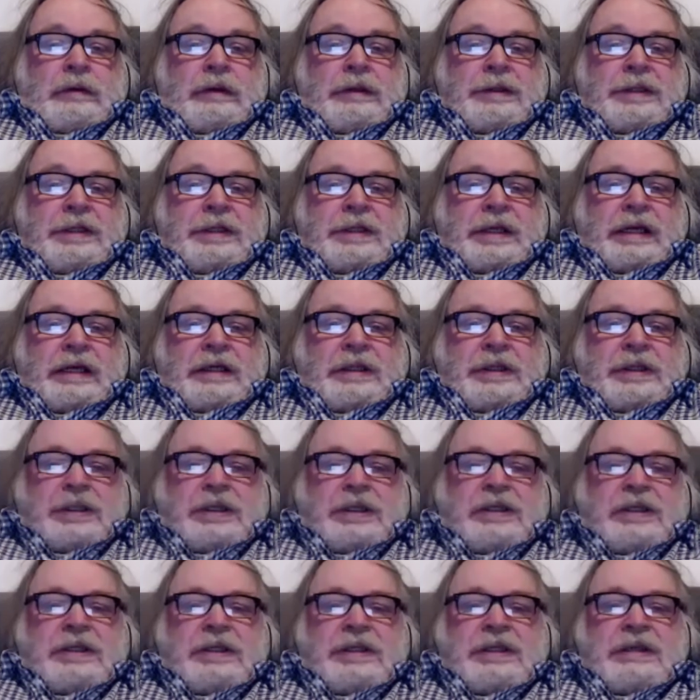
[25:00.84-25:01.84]
This is
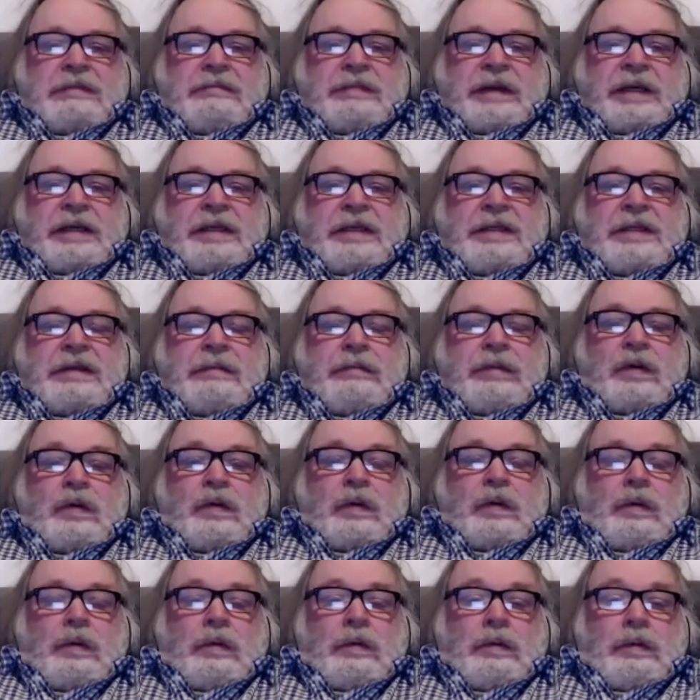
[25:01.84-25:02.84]
actually
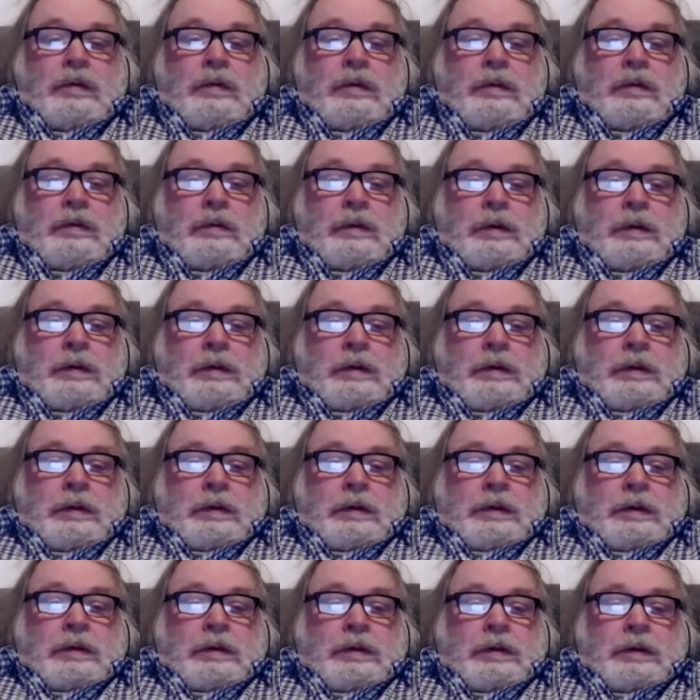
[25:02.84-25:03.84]
debatable,
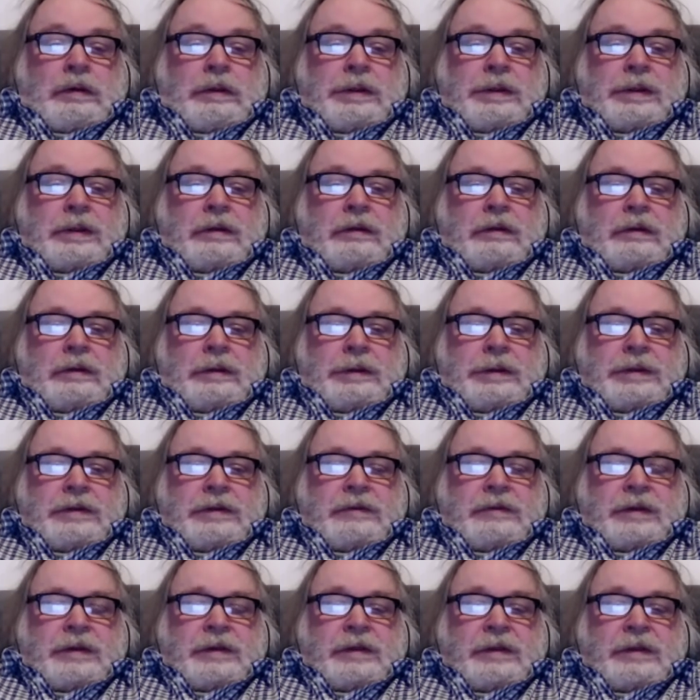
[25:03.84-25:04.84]
because a
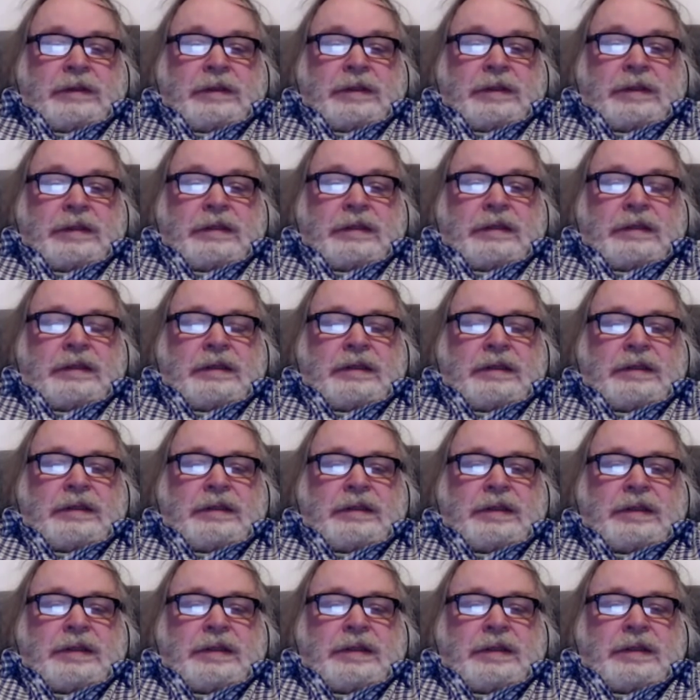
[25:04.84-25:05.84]
lot of it
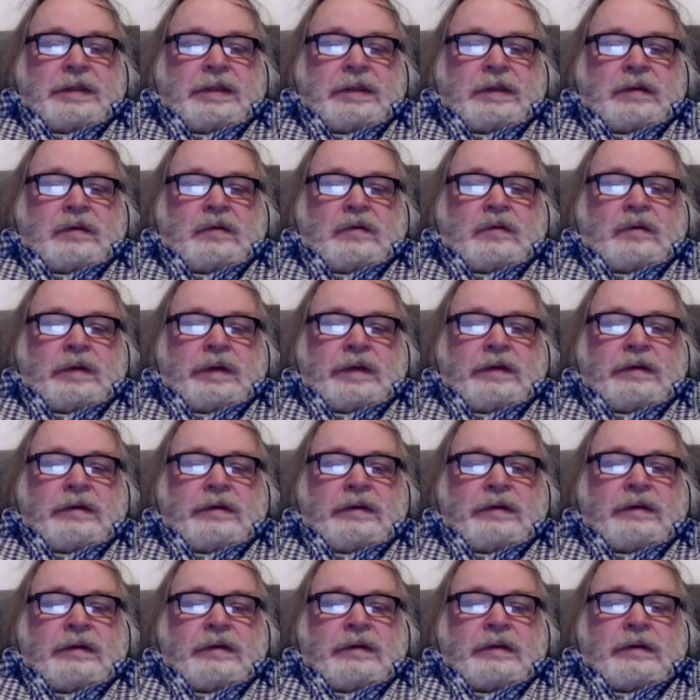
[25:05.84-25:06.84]
is to do
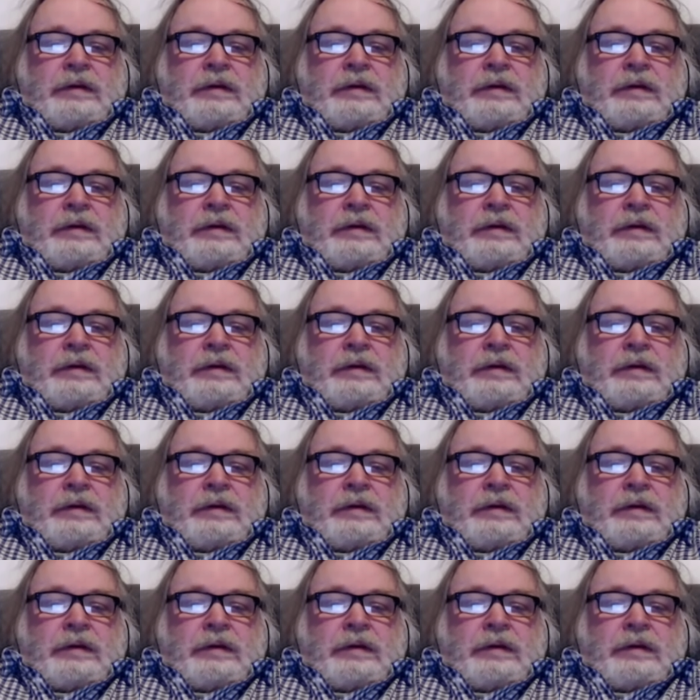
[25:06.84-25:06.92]
with